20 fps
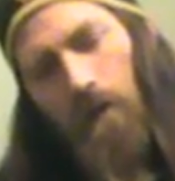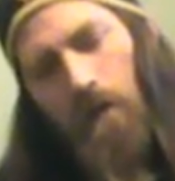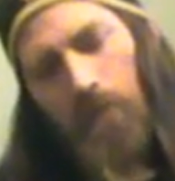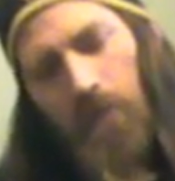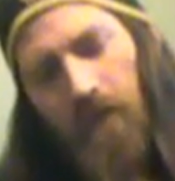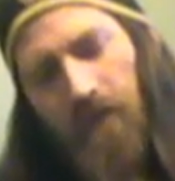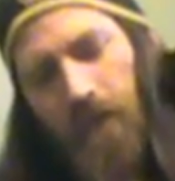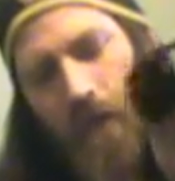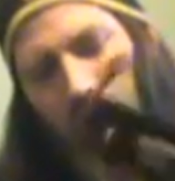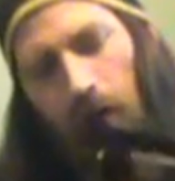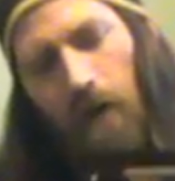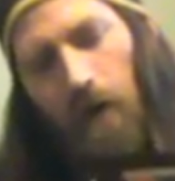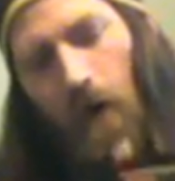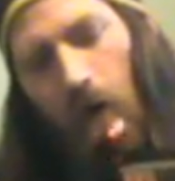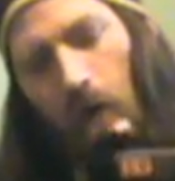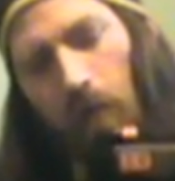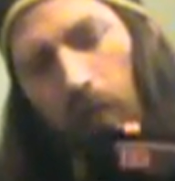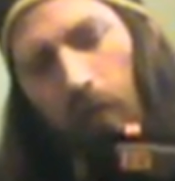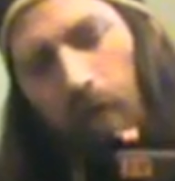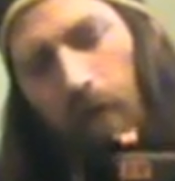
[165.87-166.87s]
It's kind of
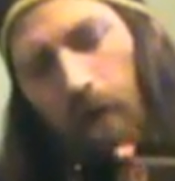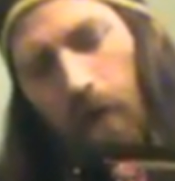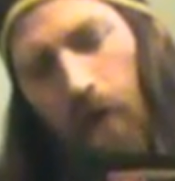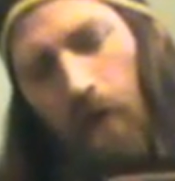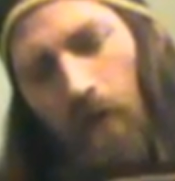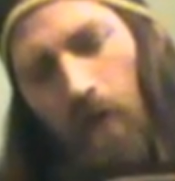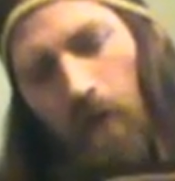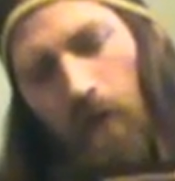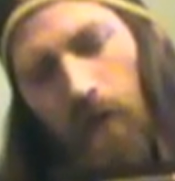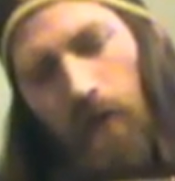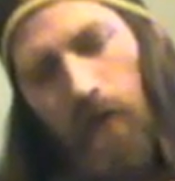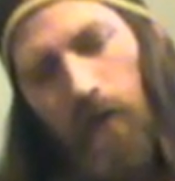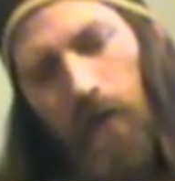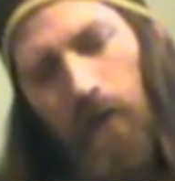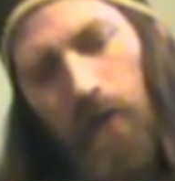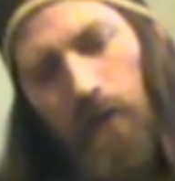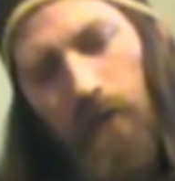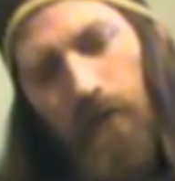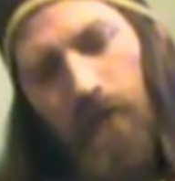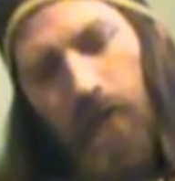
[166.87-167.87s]
overkill, and
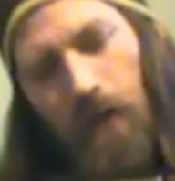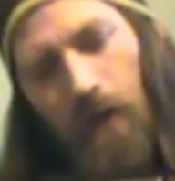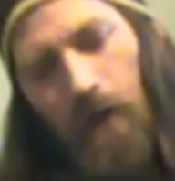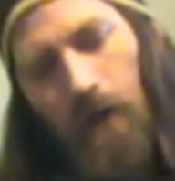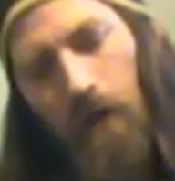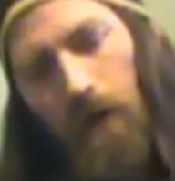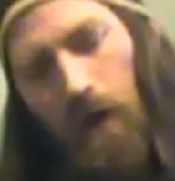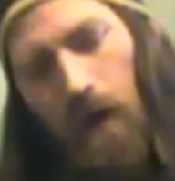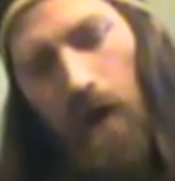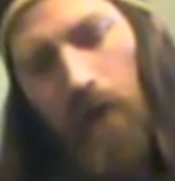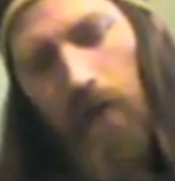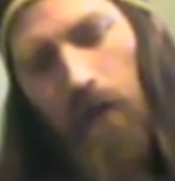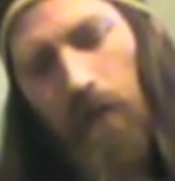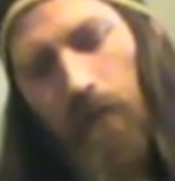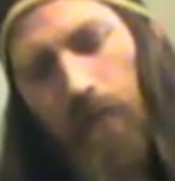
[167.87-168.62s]
it's kind of heavy